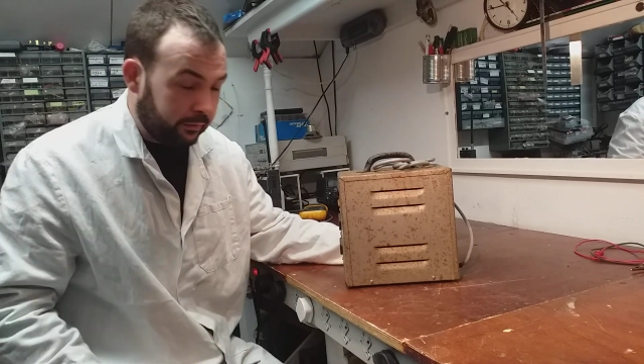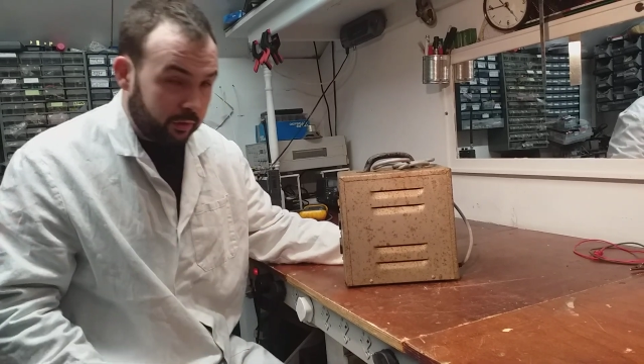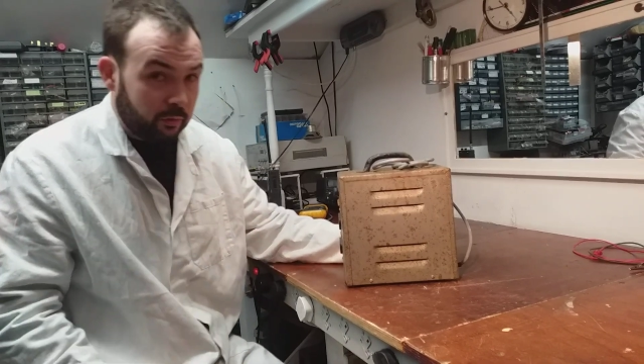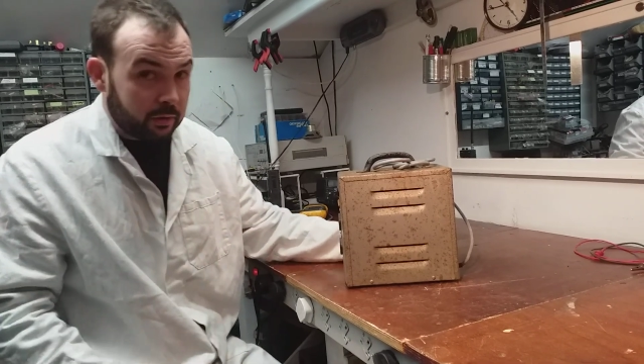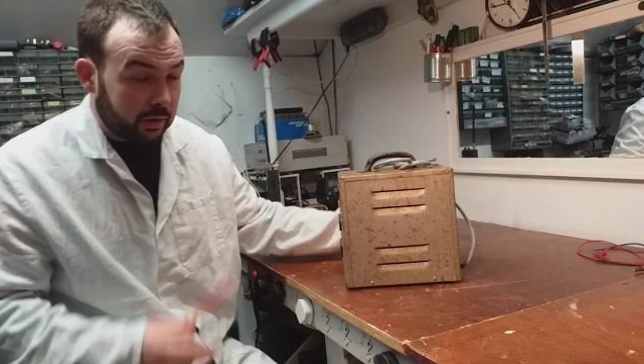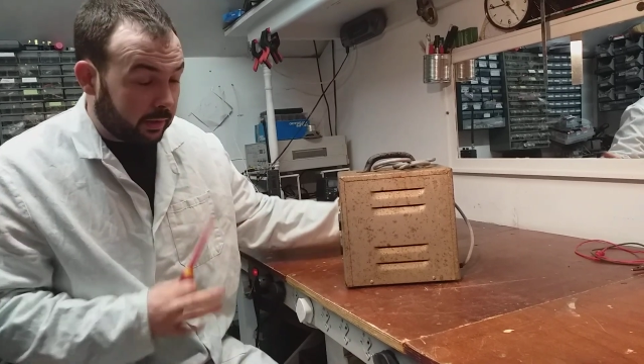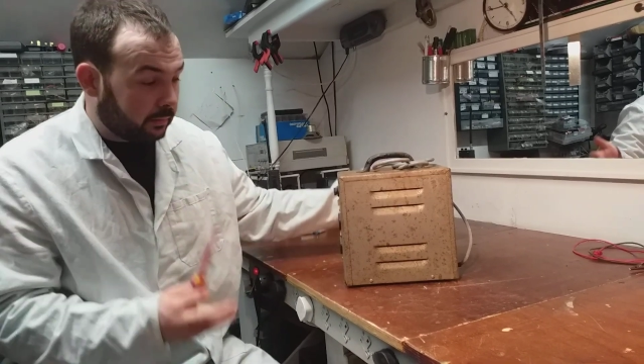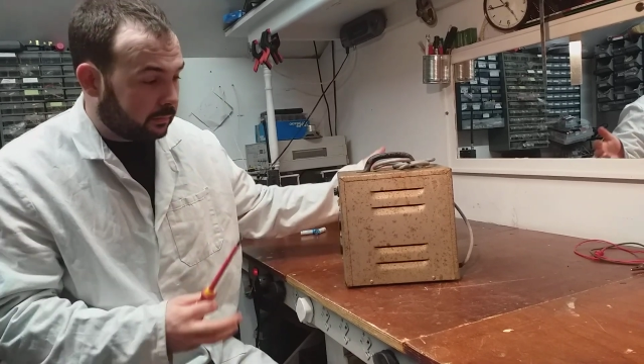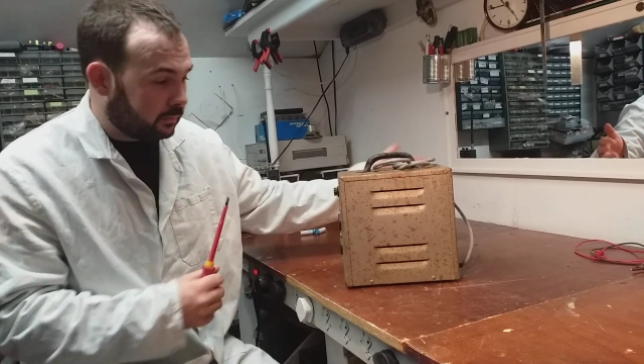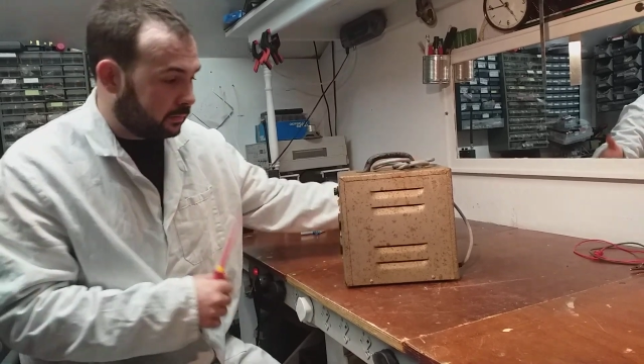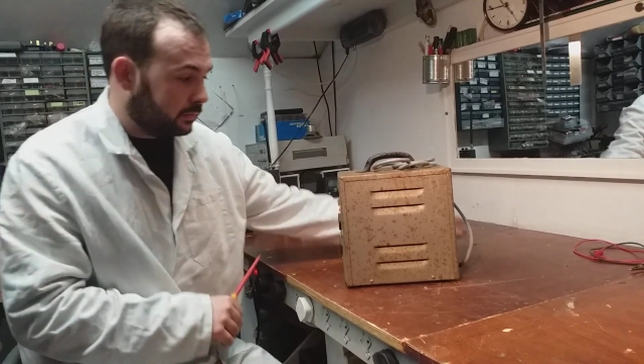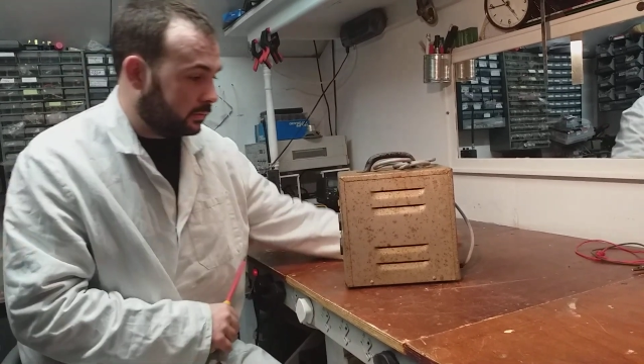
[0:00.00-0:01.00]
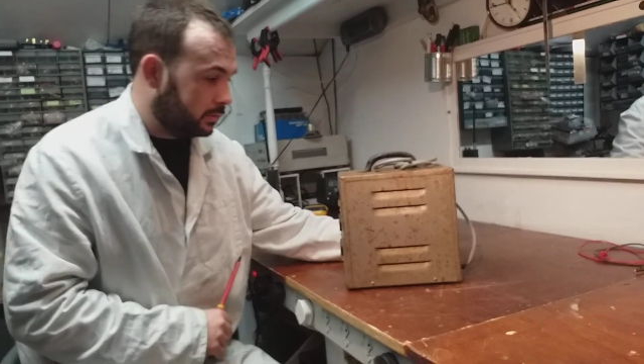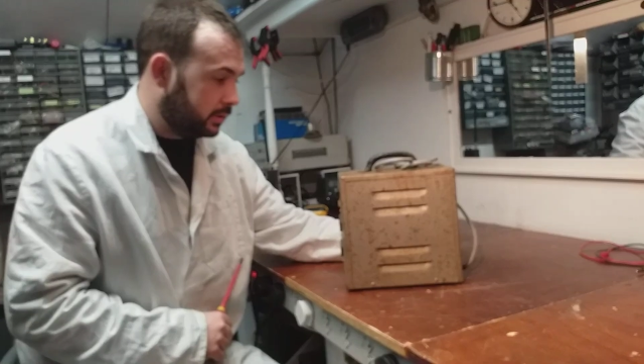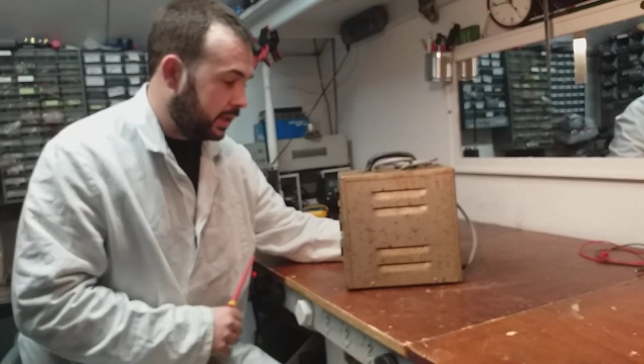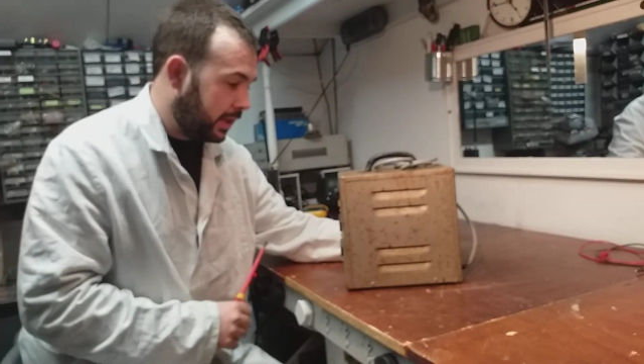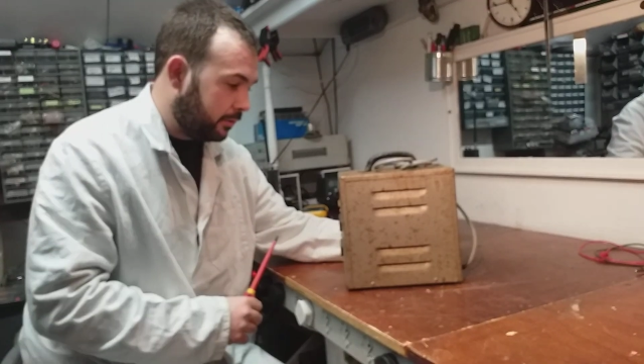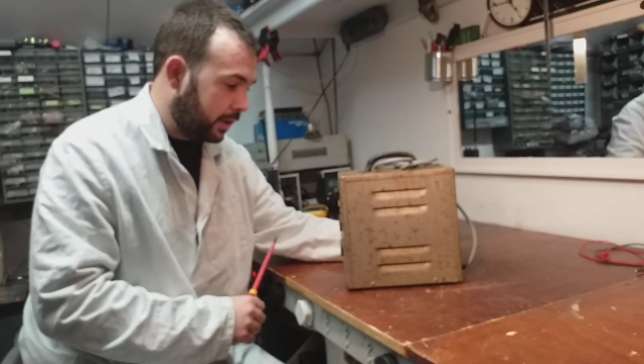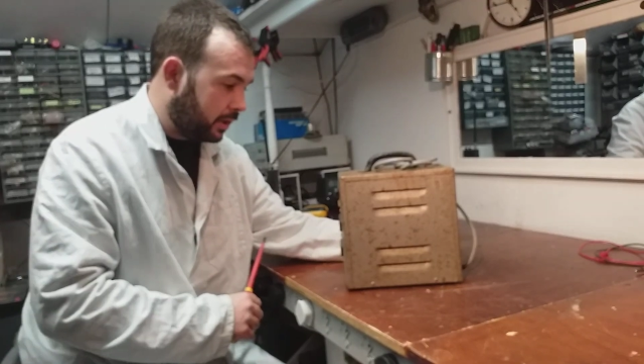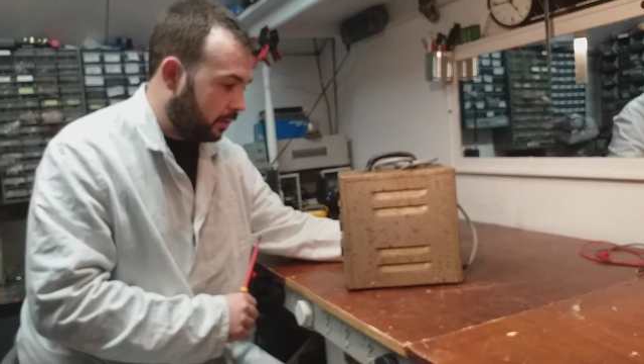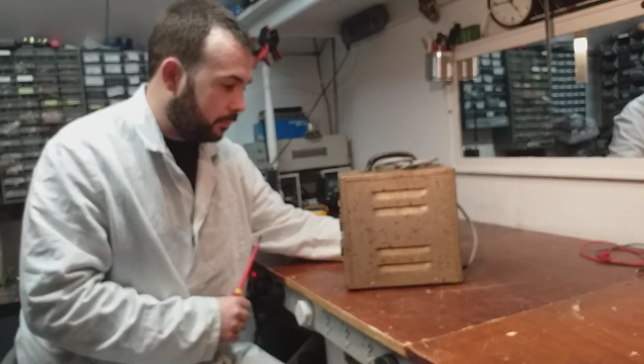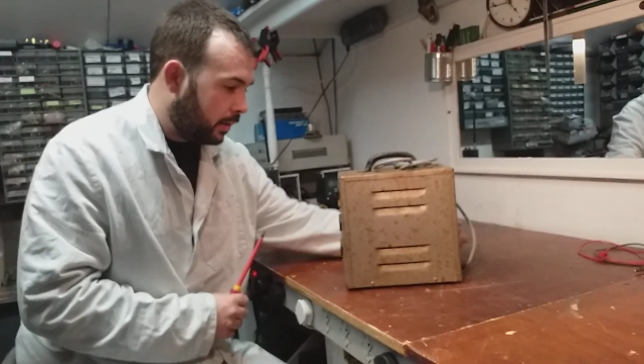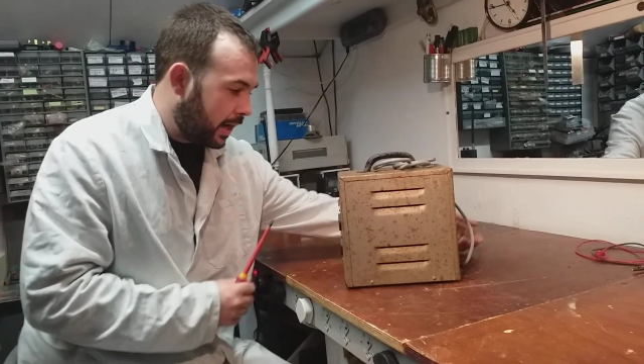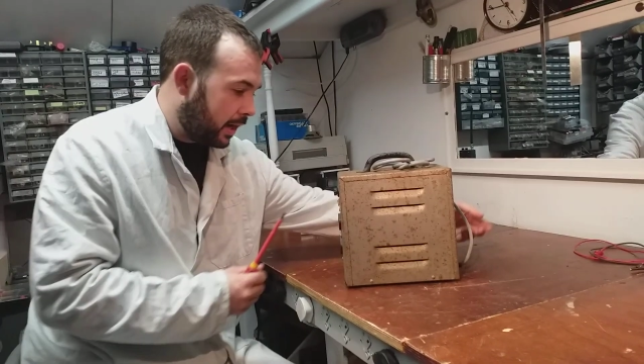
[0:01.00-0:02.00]
a look at it, see how they
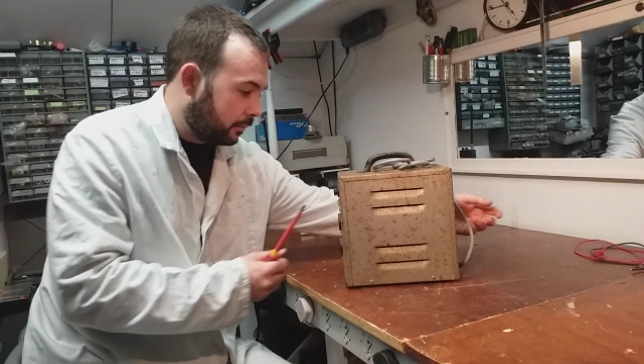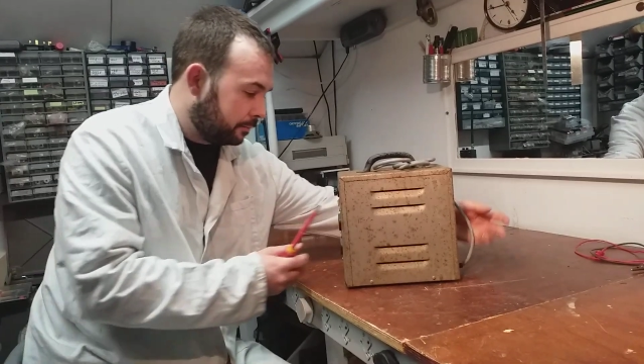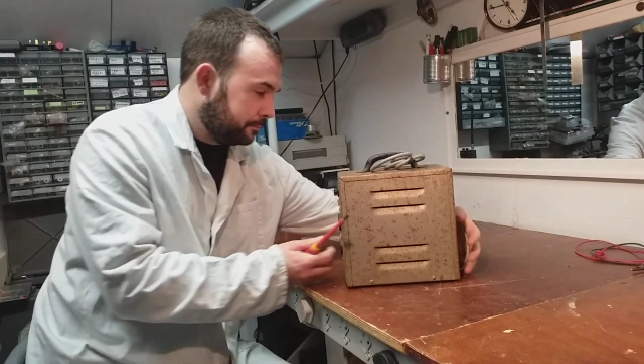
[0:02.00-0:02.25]
compare.